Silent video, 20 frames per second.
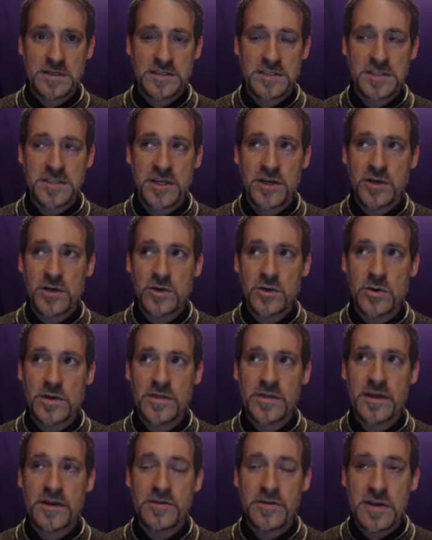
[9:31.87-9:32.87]
So
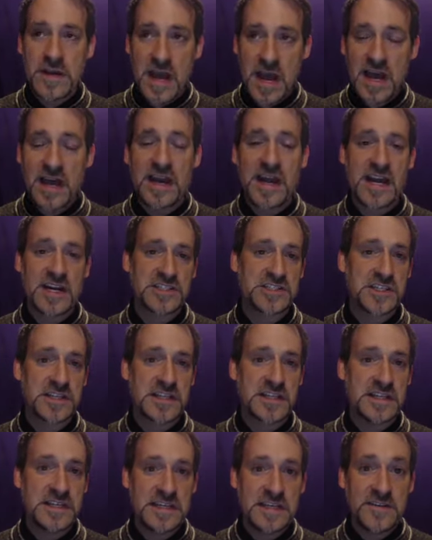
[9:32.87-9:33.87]
they're not
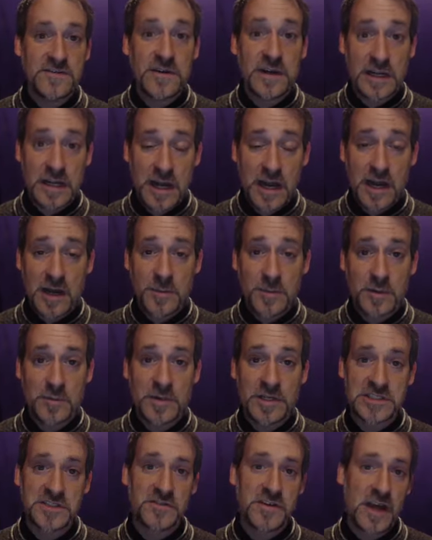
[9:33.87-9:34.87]
actually giving up
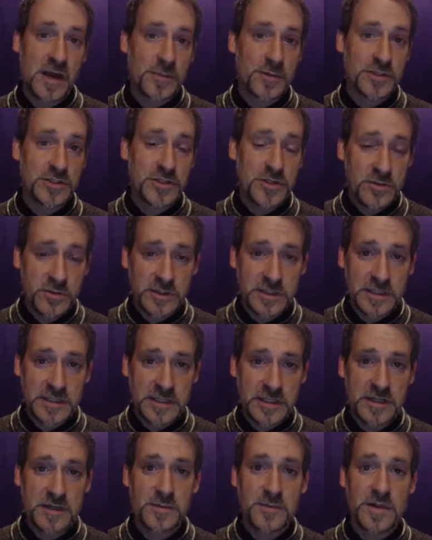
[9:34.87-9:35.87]
much of an
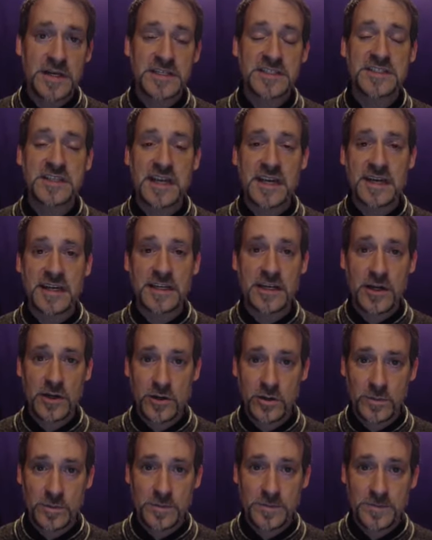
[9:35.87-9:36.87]
opportunity by staying at
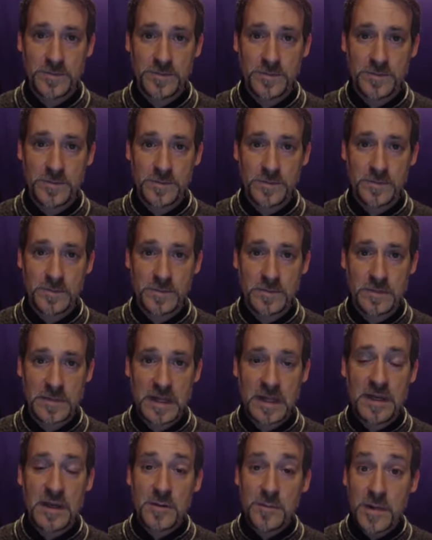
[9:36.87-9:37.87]
home.
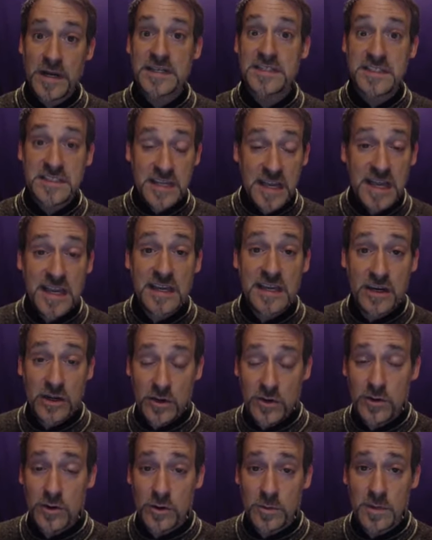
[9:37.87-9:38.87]
By staying at
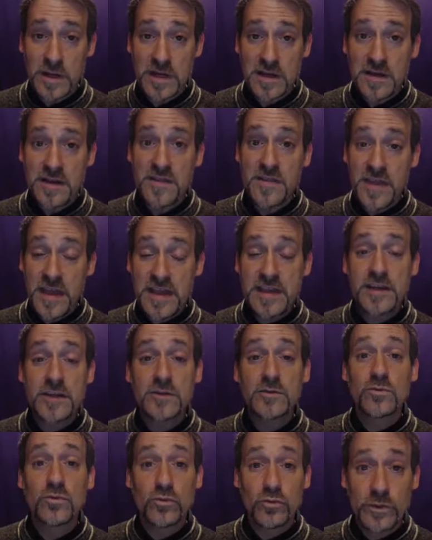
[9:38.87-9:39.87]
home, they
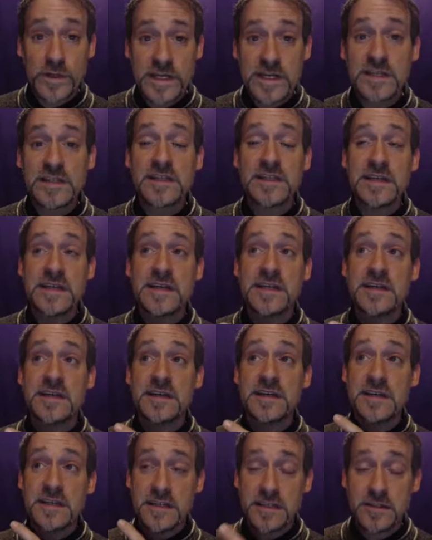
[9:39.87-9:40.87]
can really
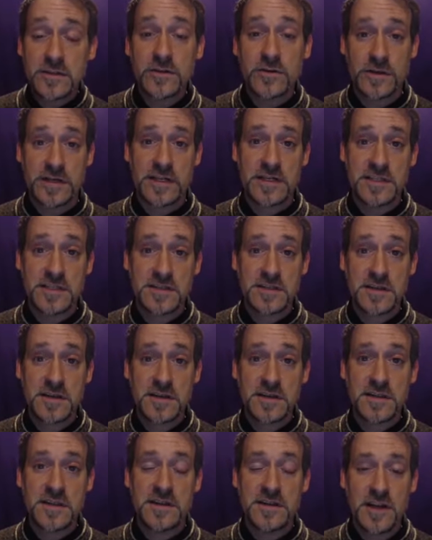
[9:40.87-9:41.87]
increase
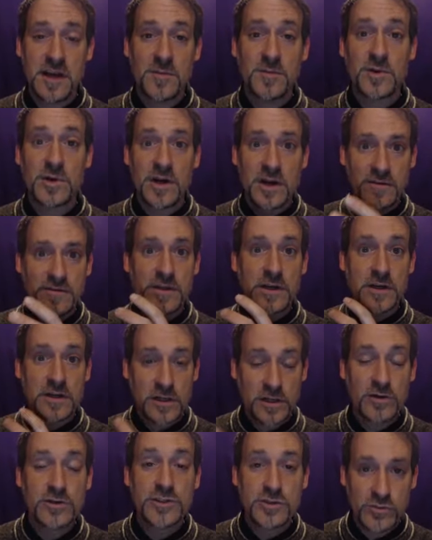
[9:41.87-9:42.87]
the number of their
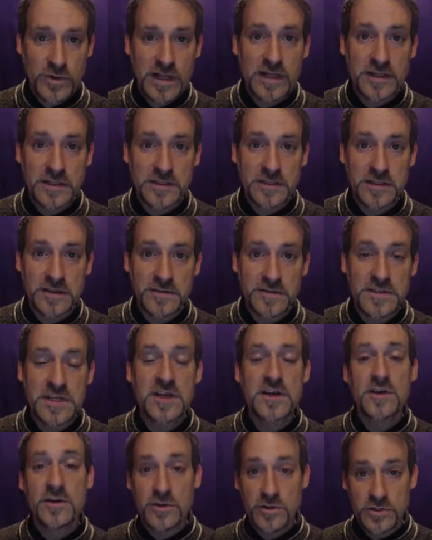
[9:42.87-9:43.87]
close relatives
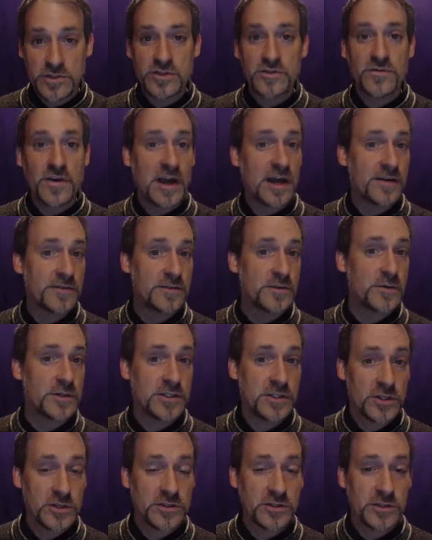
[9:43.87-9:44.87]
who survive to
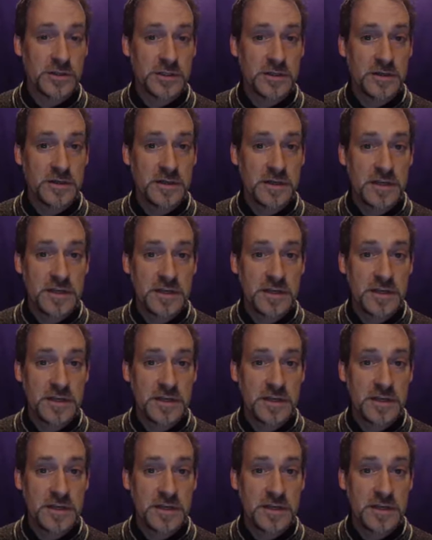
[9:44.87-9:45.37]
adulthood.